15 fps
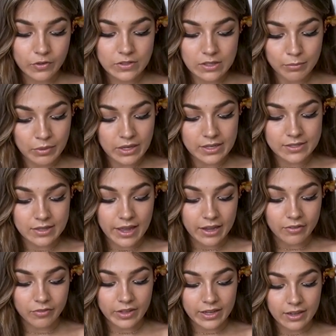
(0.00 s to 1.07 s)
for somebody's
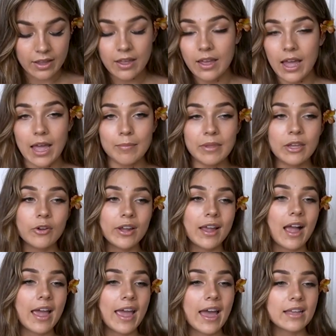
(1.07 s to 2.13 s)
life. Like, I'm hearing
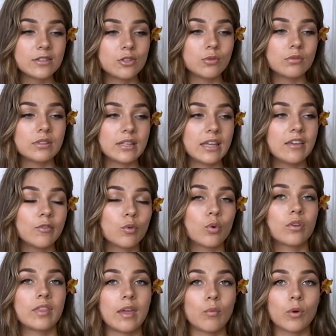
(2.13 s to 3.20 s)
I had to leave
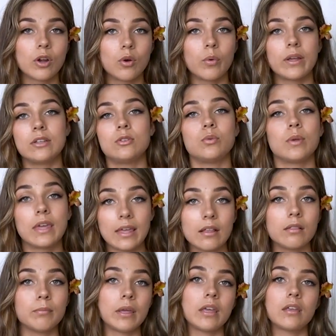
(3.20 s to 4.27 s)
or they were going to
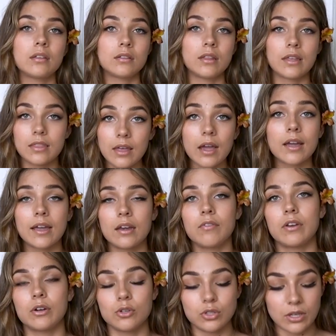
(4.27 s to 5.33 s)
kill me. Like, that kind
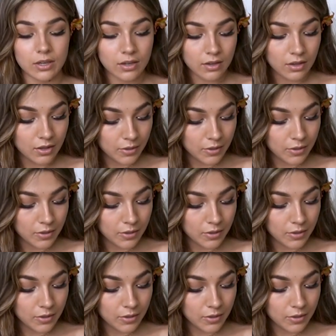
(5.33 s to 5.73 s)
of energy.